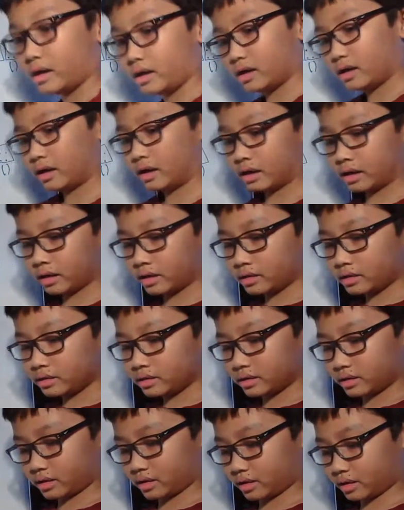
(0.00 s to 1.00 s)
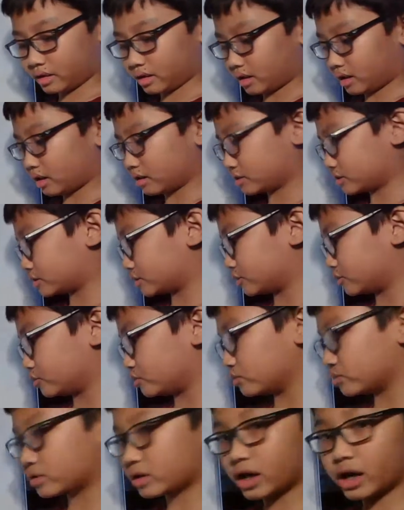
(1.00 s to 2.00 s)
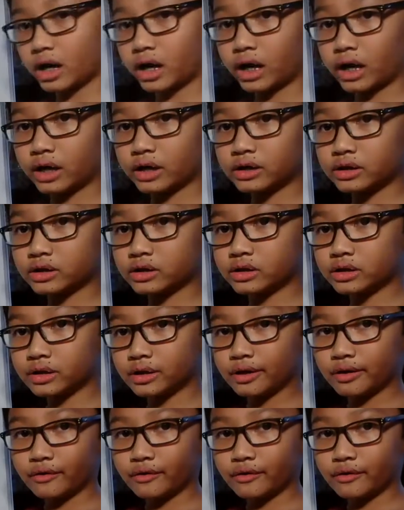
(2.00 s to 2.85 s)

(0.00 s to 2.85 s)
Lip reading: And I'll see you guys